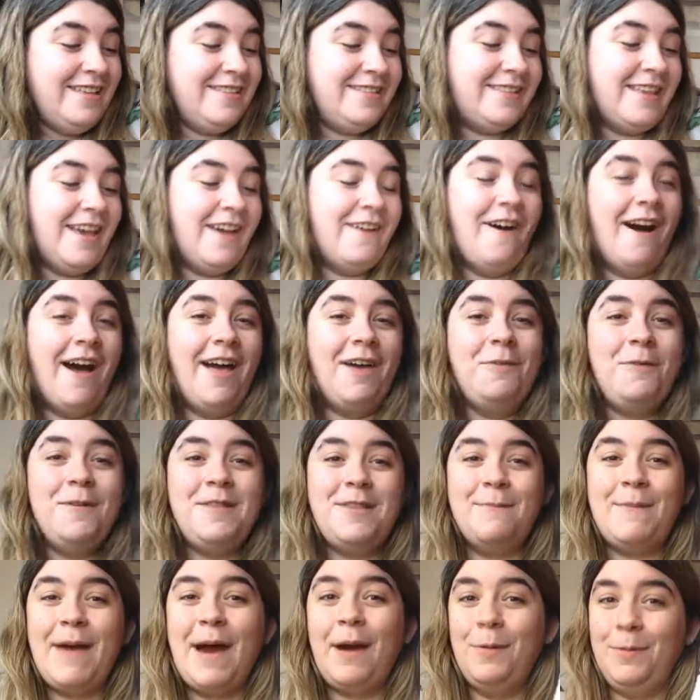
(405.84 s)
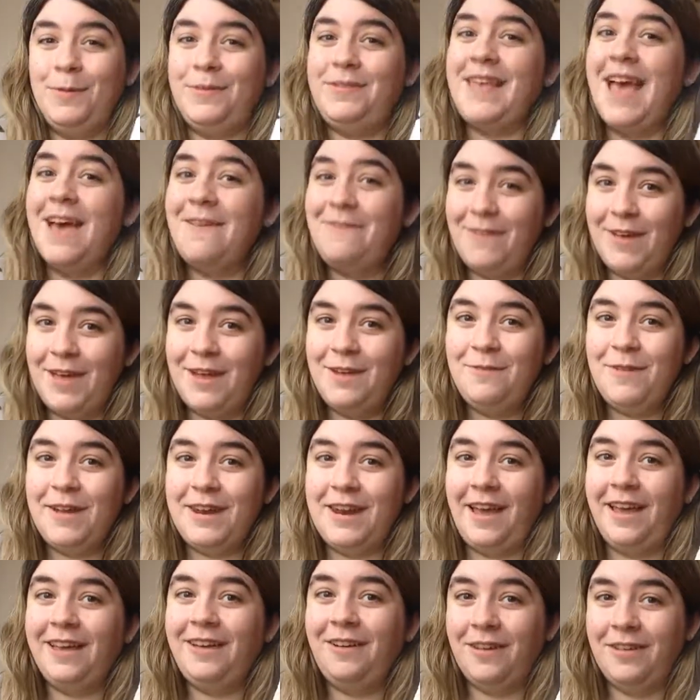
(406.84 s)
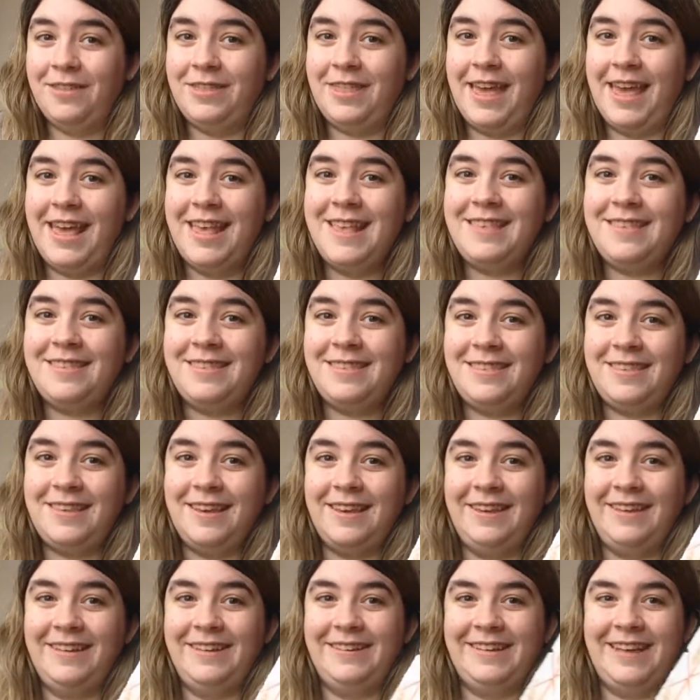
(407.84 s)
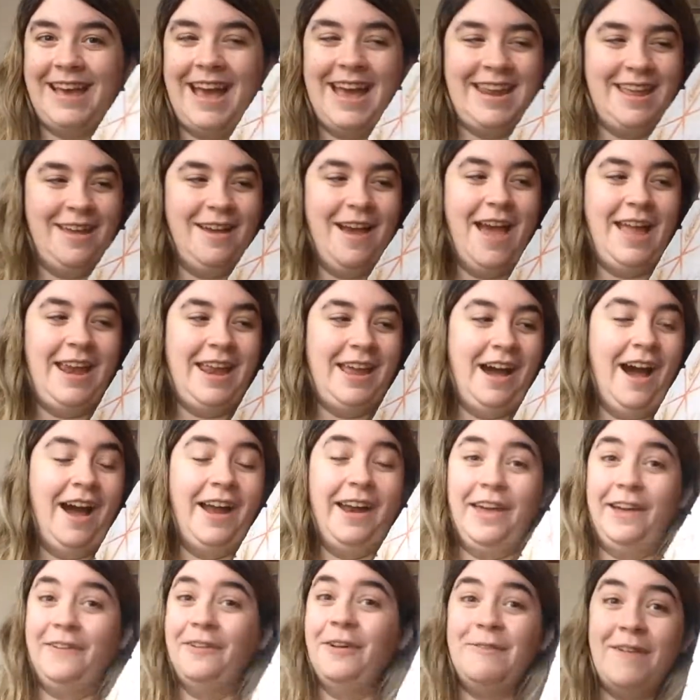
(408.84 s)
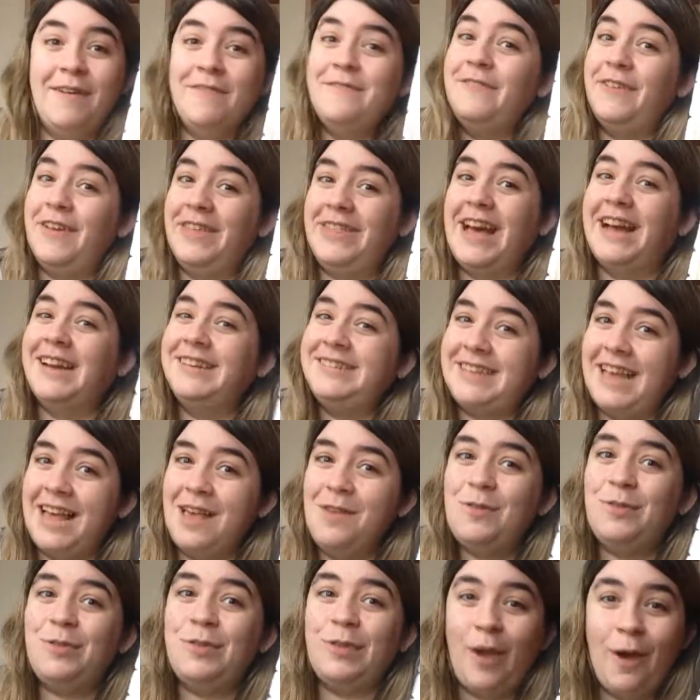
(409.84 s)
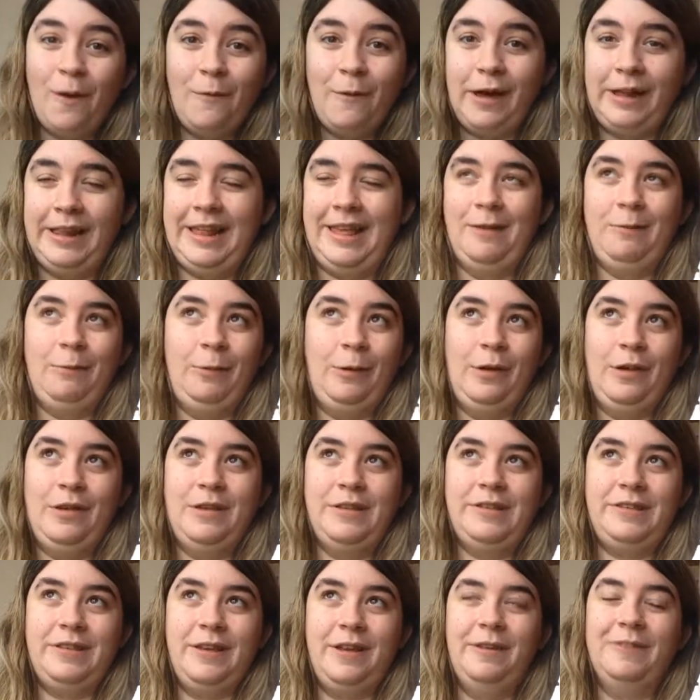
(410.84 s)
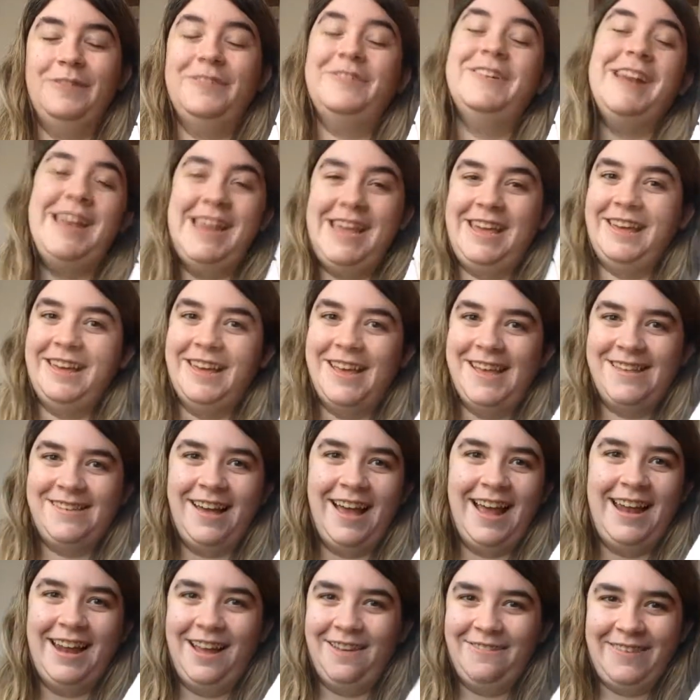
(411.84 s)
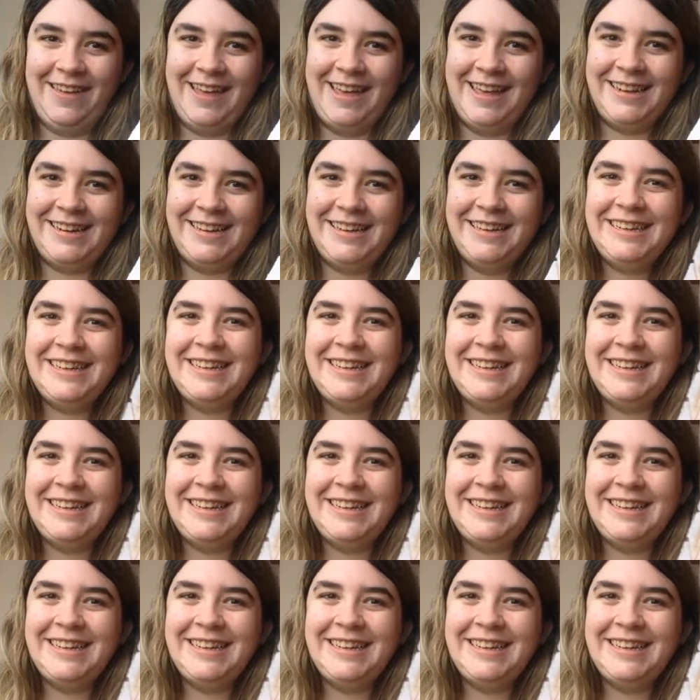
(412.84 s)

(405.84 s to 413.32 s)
So I was about 7 when I got this, so and I remember that day so well. It was really good. I love it.